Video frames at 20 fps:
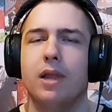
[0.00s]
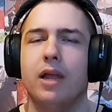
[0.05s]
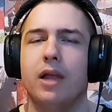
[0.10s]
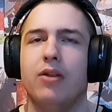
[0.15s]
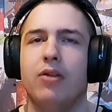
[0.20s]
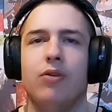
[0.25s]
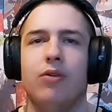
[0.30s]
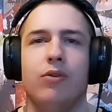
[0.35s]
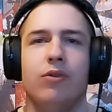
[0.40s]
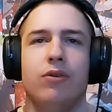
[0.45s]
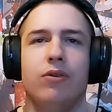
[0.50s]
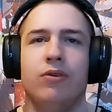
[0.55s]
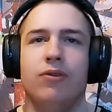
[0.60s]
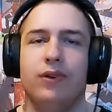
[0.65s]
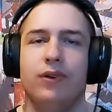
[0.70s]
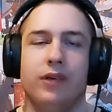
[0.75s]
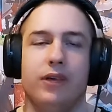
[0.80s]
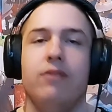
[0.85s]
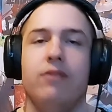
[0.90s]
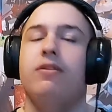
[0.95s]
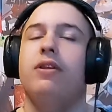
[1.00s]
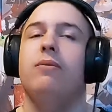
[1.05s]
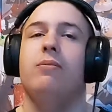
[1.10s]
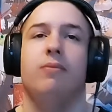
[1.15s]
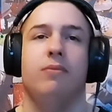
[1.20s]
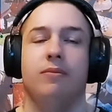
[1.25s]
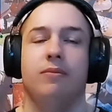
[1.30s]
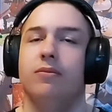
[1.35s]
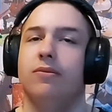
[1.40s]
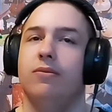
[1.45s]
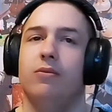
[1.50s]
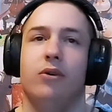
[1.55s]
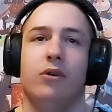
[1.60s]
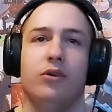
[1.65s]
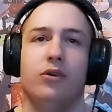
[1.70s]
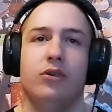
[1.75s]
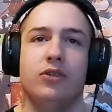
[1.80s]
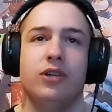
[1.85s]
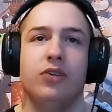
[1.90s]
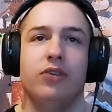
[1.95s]
I don't know if any of them
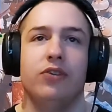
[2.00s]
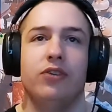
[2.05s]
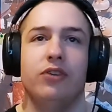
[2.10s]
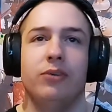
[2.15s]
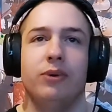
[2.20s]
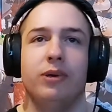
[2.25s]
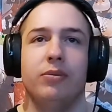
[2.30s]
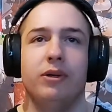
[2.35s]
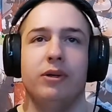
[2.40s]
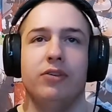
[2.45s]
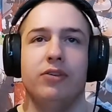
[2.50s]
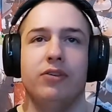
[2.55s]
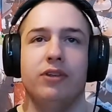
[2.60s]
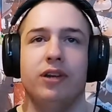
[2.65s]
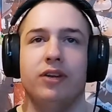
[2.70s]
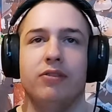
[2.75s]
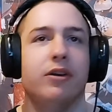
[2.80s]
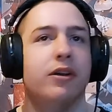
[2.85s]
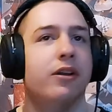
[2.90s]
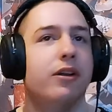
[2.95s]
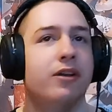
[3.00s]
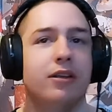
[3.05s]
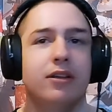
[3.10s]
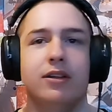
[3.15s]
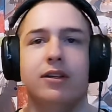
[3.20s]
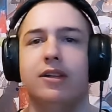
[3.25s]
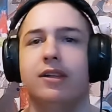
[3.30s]
works. I just say red because I like red.